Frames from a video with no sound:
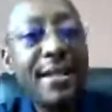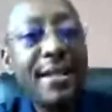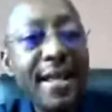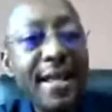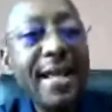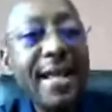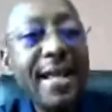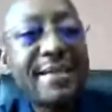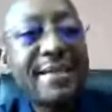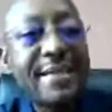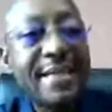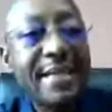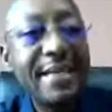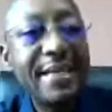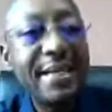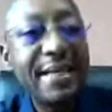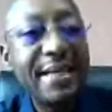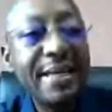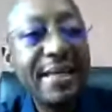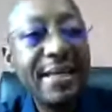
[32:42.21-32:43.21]
the legacy
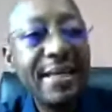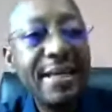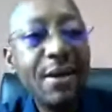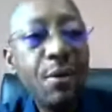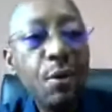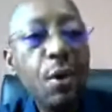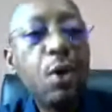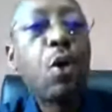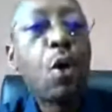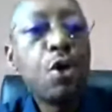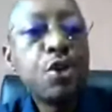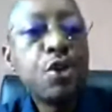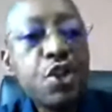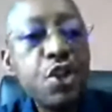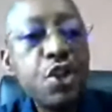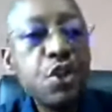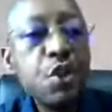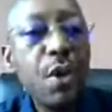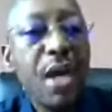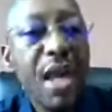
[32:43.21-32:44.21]
will
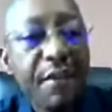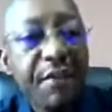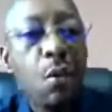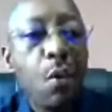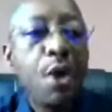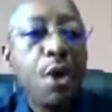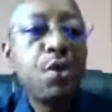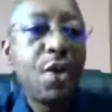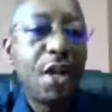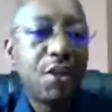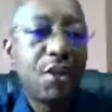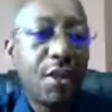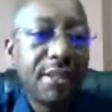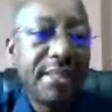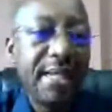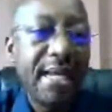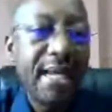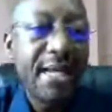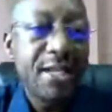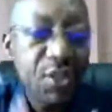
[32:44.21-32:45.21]
continue even when you are
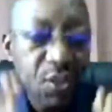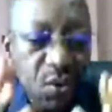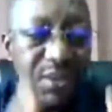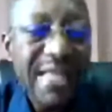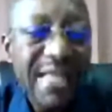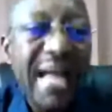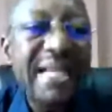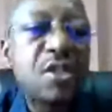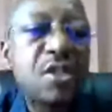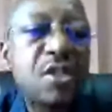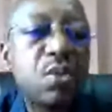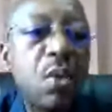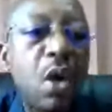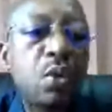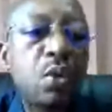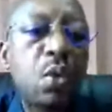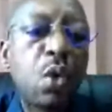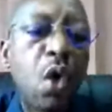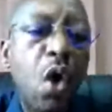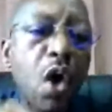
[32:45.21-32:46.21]
not there. So that is
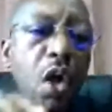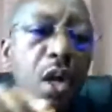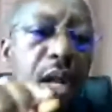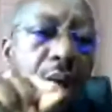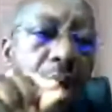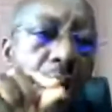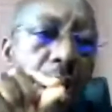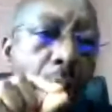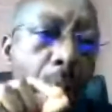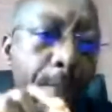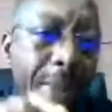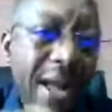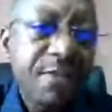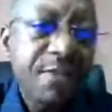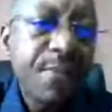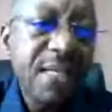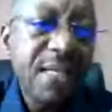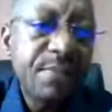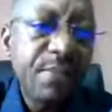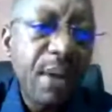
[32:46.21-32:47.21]
what we call
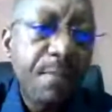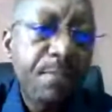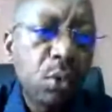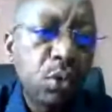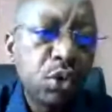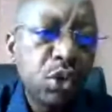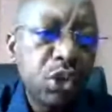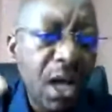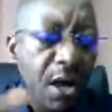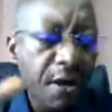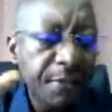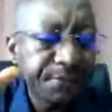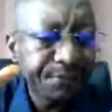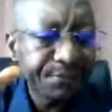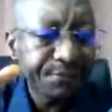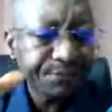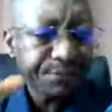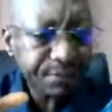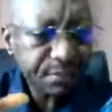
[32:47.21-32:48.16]
participative approach now.